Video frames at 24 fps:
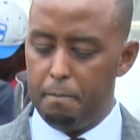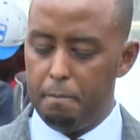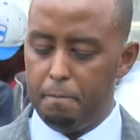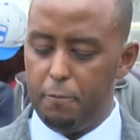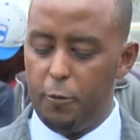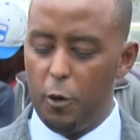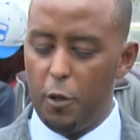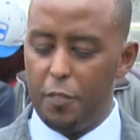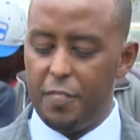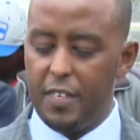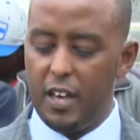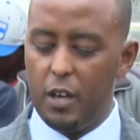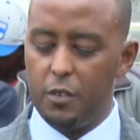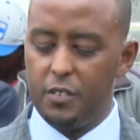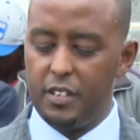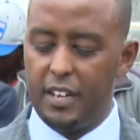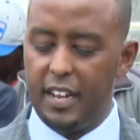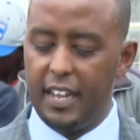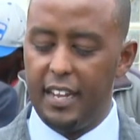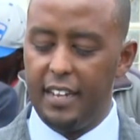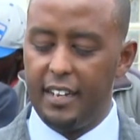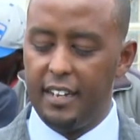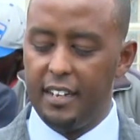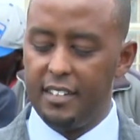4,000
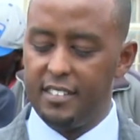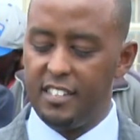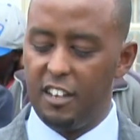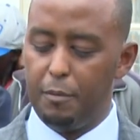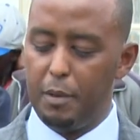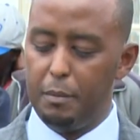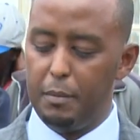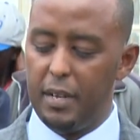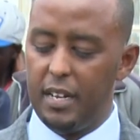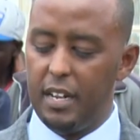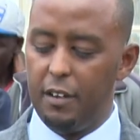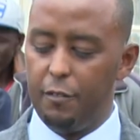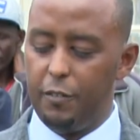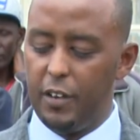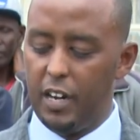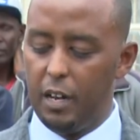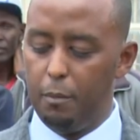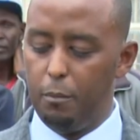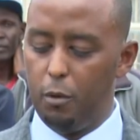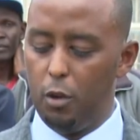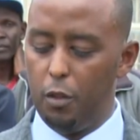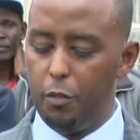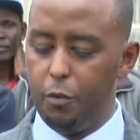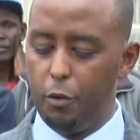acres have been made
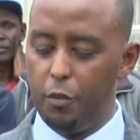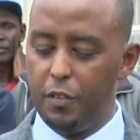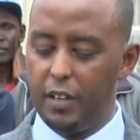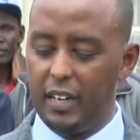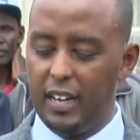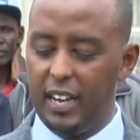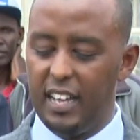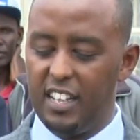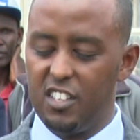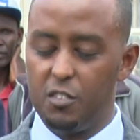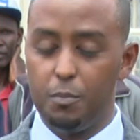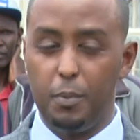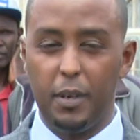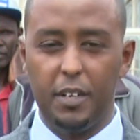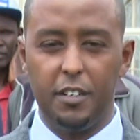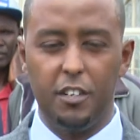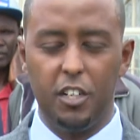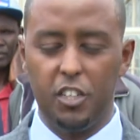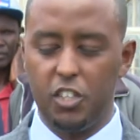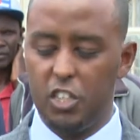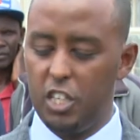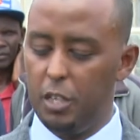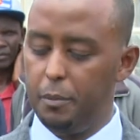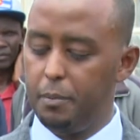available through the client's
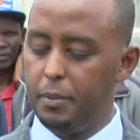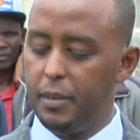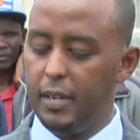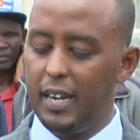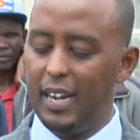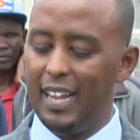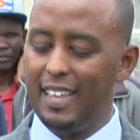partnership,